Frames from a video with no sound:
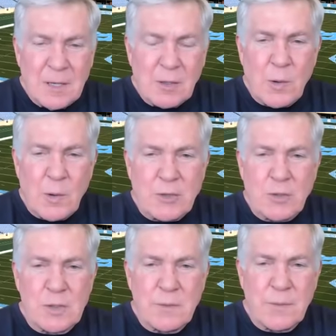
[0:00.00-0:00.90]

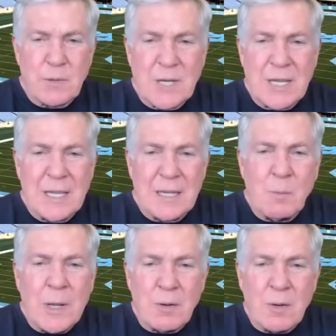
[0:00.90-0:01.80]
creatures of routine, and
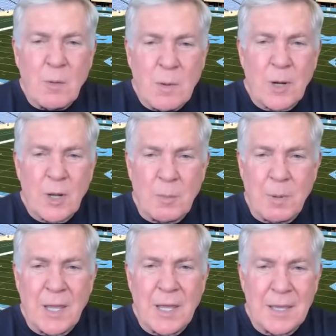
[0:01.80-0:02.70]
we don't know when we're going to
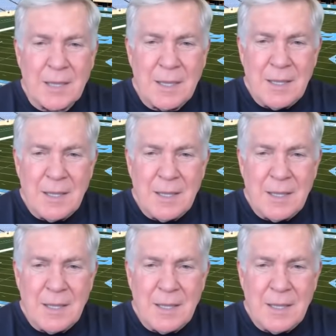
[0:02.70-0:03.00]
play.